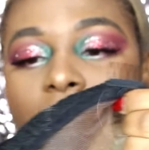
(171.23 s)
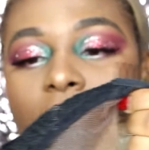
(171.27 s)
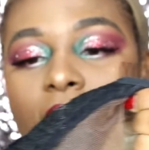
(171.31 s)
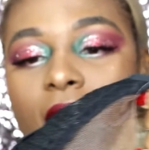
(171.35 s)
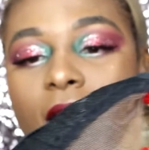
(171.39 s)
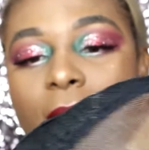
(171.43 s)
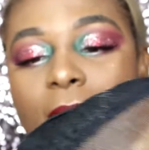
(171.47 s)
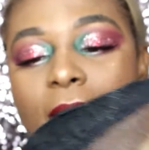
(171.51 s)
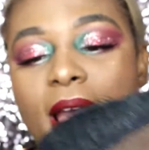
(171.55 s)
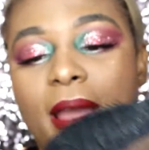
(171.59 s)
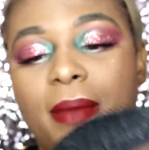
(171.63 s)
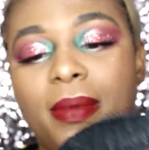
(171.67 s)

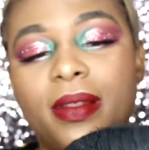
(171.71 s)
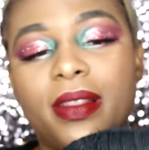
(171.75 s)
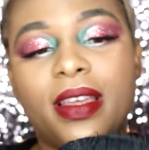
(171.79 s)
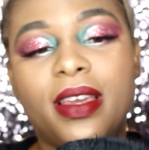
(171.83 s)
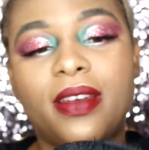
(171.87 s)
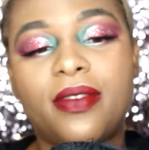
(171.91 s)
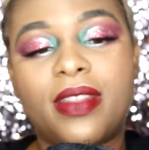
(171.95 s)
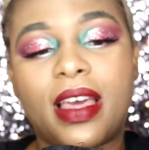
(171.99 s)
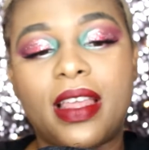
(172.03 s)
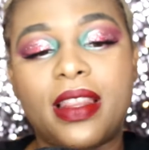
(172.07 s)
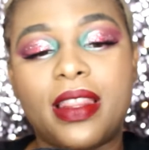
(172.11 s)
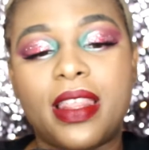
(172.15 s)
I
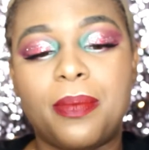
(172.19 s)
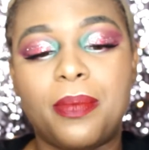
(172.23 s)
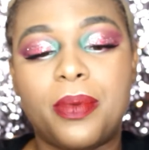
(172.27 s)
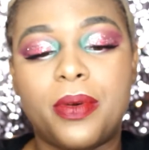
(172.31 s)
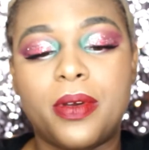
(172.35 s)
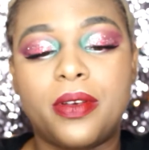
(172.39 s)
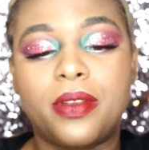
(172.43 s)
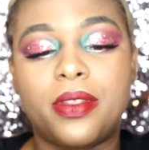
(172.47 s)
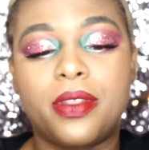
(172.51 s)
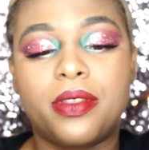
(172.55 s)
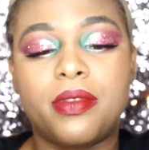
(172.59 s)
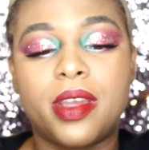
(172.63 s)
believe that they
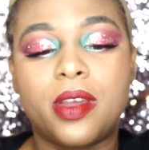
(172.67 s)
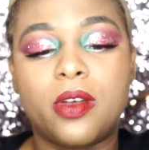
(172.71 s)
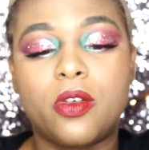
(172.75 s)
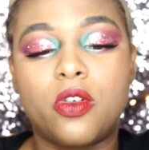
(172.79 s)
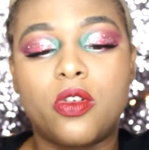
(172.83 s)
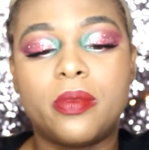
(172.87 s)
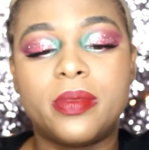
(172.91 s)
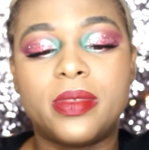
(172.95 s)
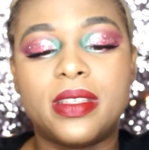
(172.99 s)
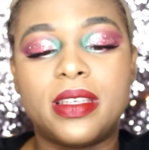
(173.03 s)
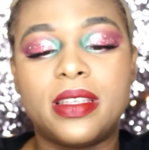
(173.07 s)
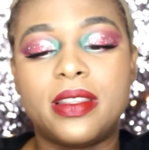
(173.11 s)
put 3
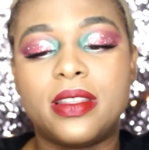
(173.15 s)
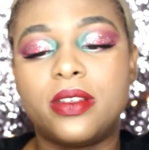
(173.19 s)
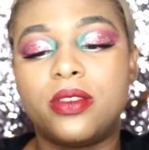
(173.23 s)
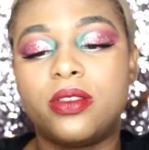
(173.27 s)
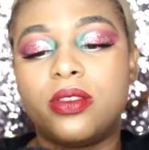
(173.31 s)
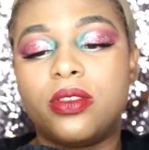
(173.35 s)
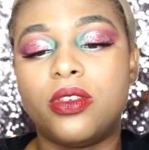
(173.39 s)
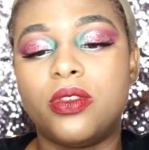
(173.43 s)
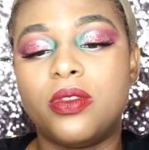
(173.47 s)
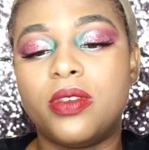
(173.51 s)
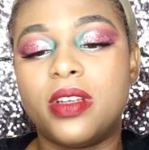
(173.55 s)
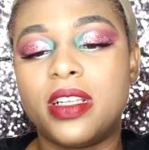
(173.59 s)
combs in
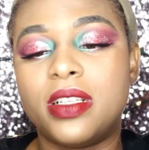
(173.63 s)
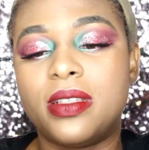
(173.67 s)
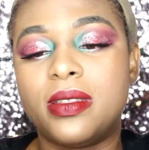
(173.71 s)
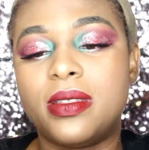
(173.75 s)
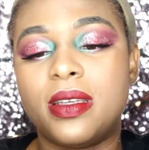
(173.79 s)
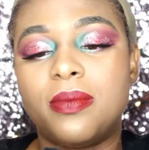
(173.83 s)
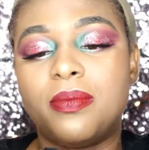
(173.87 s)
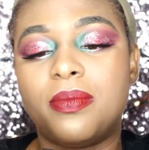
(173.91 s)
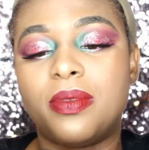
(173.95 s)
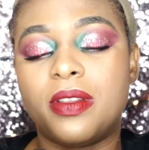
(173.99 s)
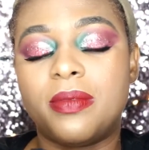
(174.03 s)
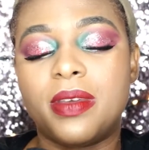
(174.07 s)
this unit
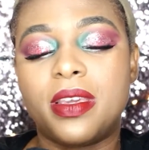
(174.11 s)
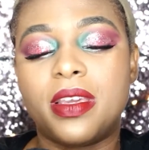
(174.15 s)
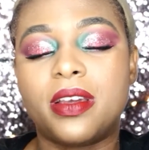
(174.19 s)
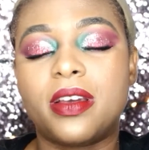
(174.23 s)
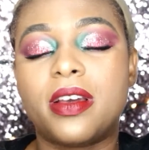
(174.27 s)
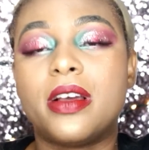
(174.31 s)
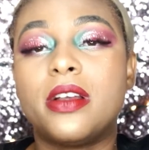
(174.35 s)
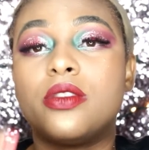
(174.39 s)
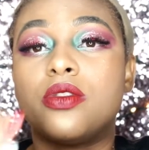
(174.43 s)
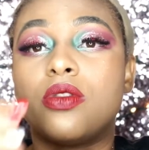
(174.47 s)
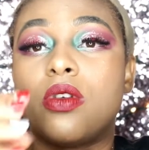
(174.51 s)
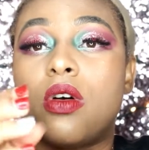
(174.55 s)
simply
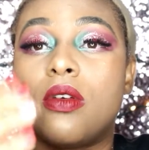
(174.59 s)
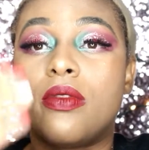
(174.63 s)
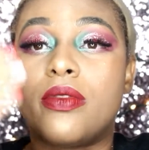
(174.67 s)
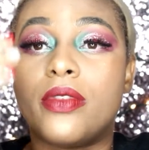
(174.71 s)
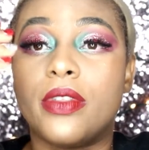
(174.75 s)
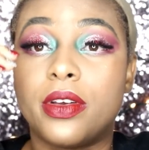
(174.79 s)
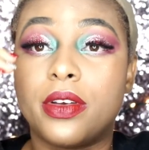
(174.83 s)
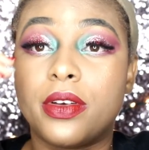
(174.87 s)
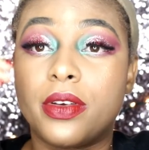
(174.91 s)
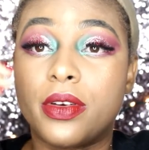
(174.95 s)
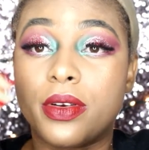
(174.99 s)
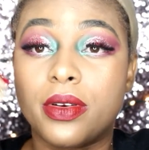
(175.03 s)
because of
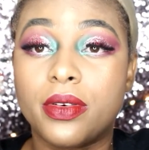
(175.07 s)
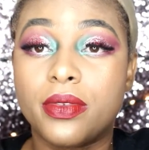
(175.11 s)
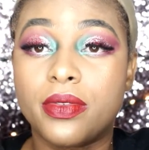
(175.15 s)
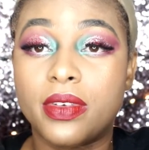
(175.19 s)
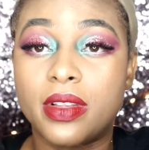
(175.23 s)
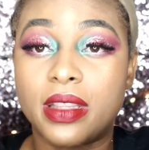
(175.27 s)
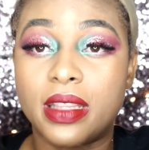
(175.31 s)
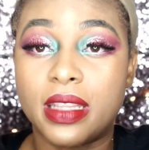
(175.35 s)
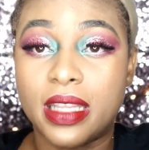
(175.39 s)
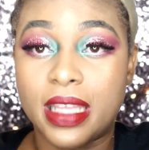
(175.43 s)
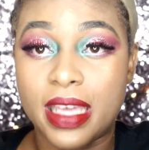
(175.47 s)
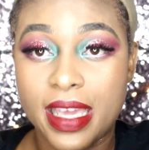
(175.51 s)
the curved
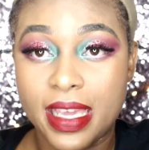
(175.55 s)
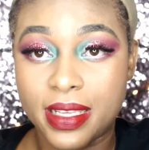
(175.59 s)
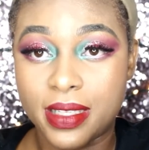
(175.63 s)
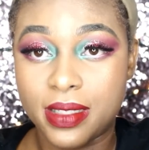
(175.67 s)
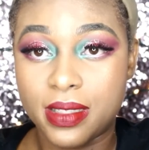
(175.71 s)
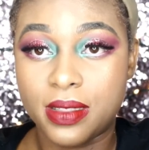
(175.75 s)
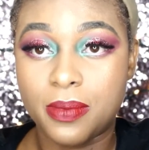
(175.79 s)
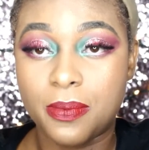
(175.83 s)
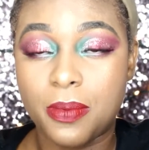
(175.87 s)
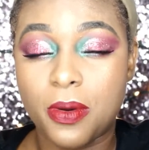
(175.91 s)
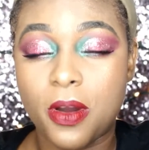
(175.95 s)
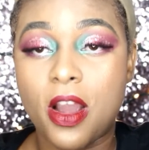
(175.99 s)

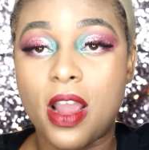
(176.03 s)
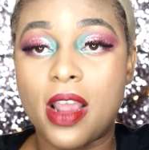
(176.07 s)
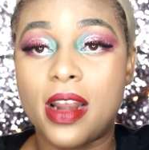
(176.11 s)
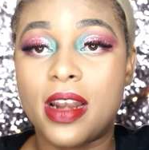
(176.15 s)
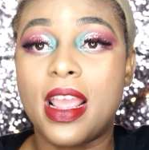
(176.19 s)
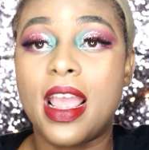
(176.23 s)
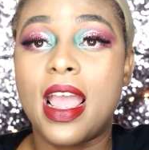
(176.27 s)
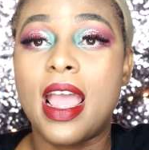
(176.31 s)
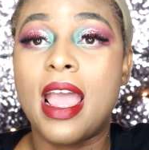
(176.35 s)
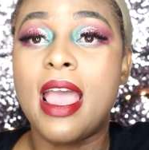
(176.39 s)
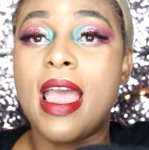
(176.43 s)
lace part.